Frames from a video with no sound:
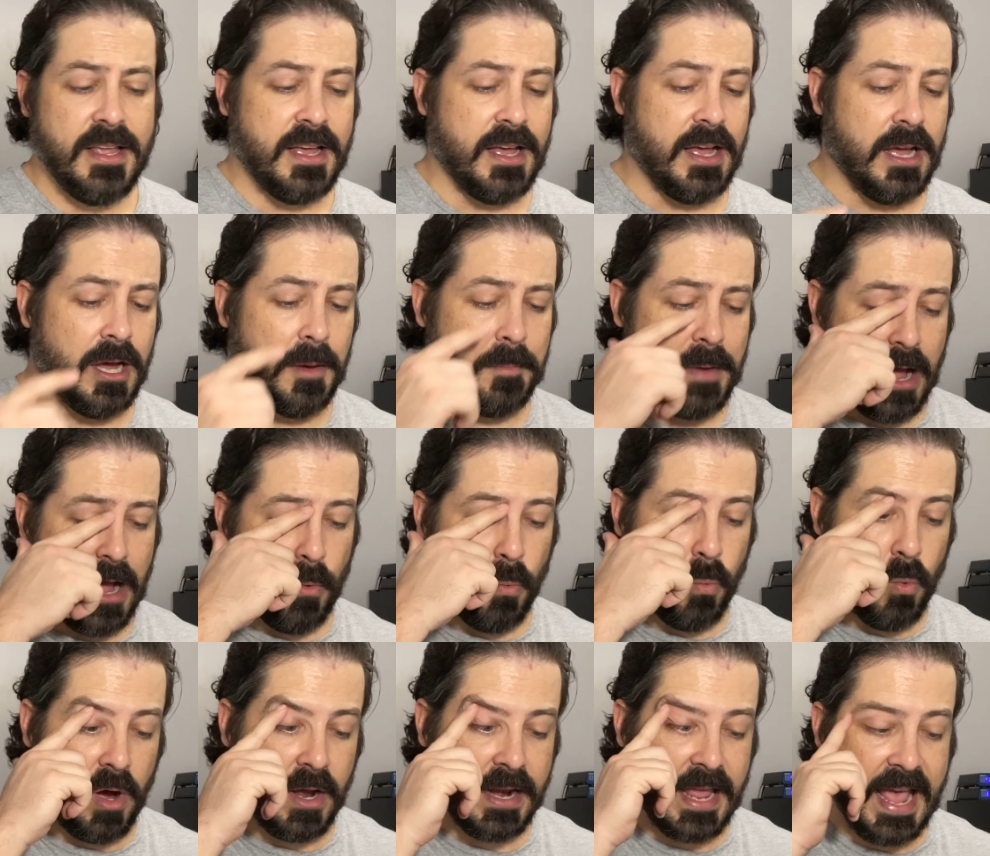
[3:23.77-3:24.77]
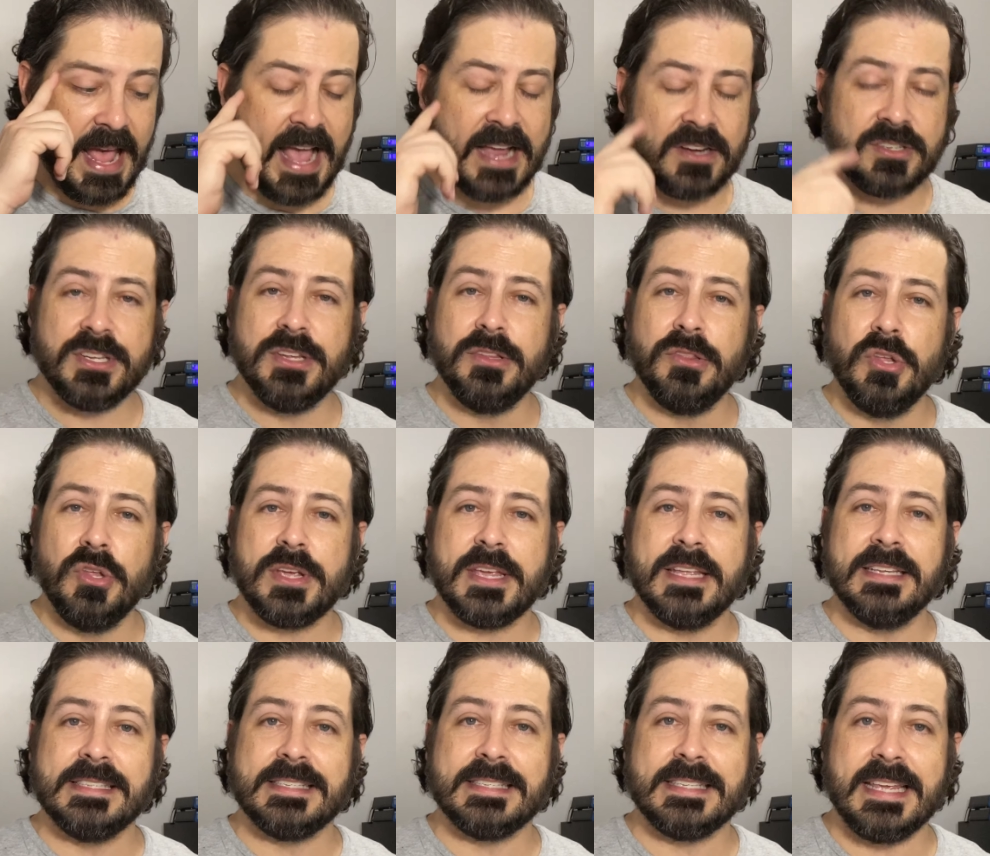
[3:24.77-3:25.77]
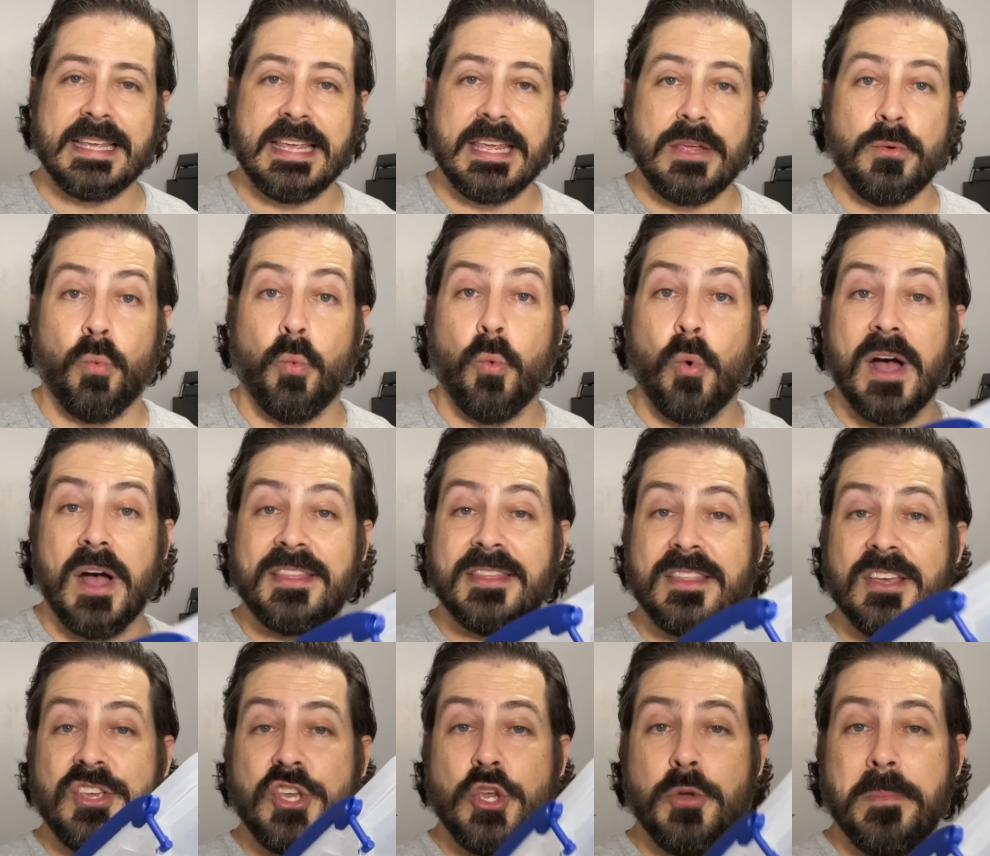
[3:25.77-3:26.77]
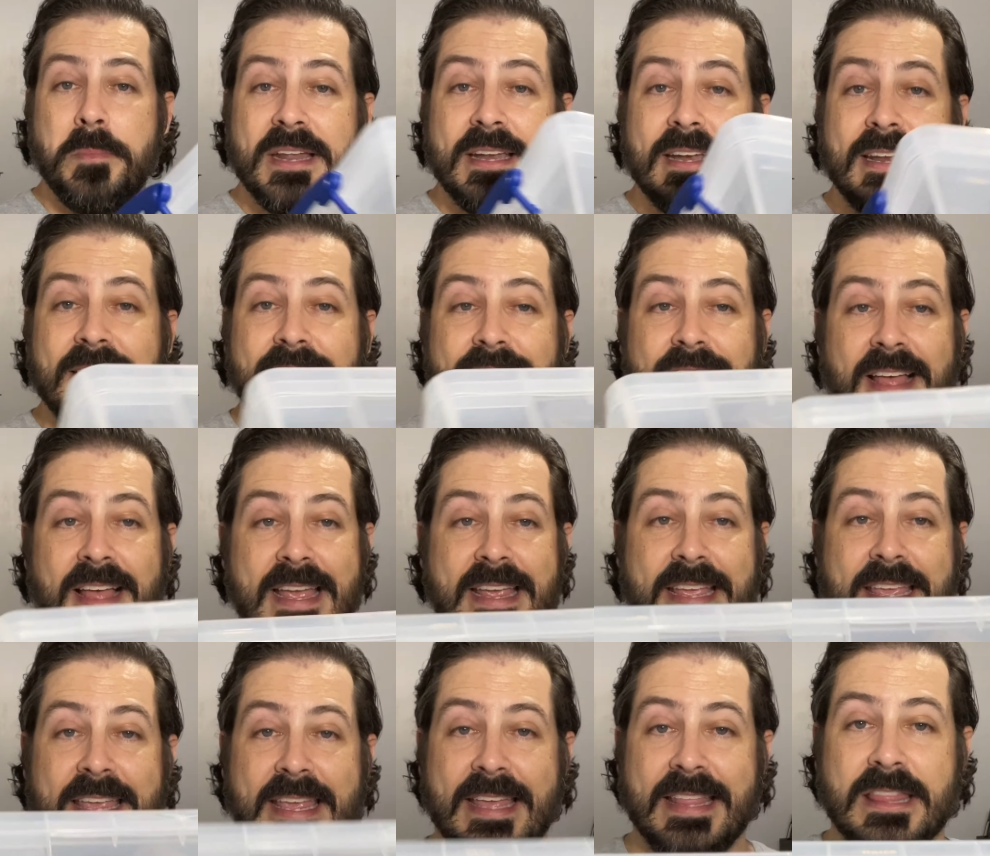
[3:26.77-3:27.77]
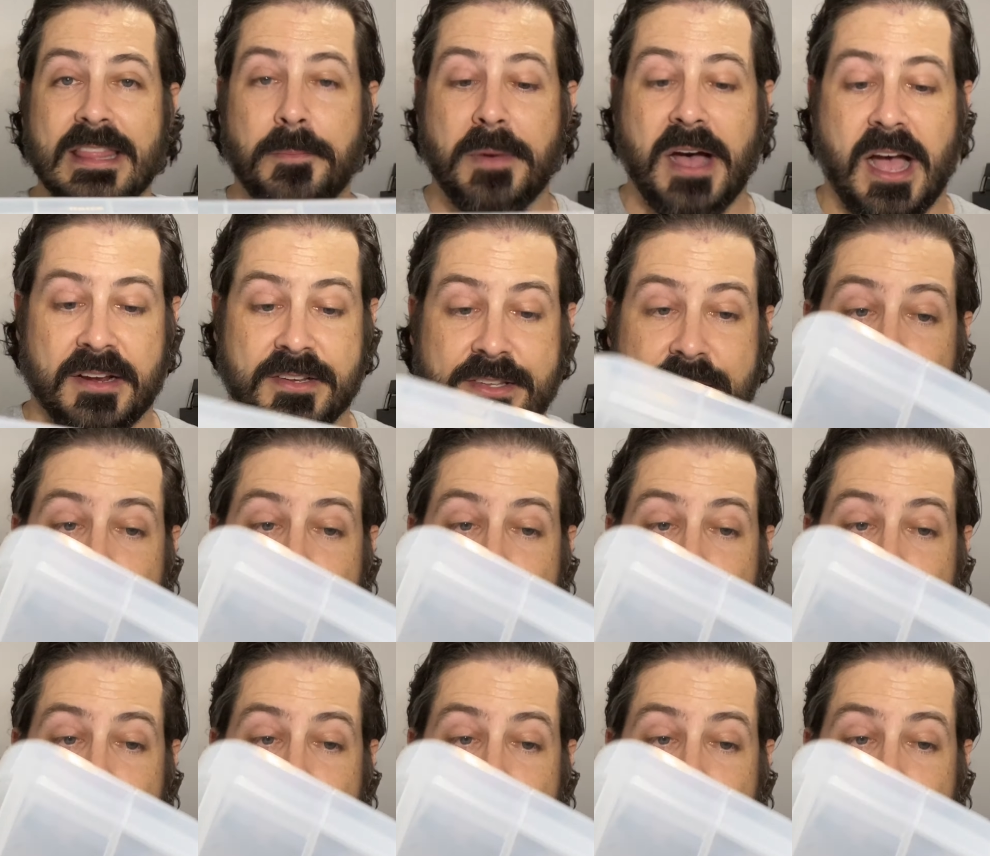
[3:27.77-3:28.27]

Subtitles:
I wanna actually look and see what the humidity's like in the box.